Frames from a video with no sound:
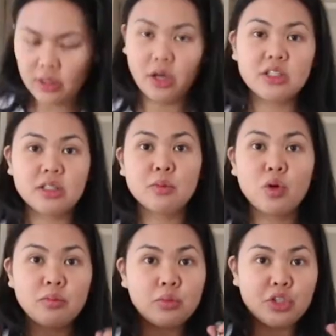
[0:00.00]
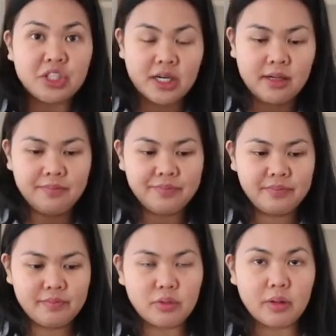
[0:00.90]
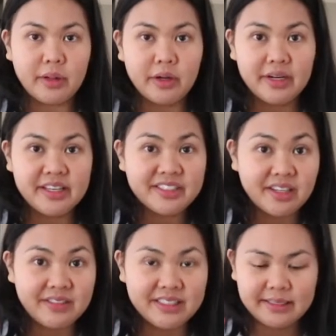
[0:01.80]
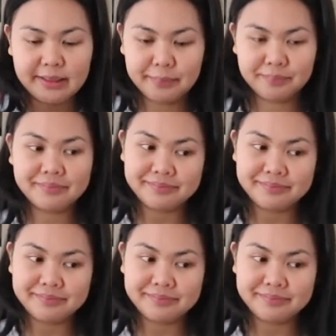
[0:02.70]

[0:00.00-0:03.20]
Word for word: got some kombucha, probiotics obviously,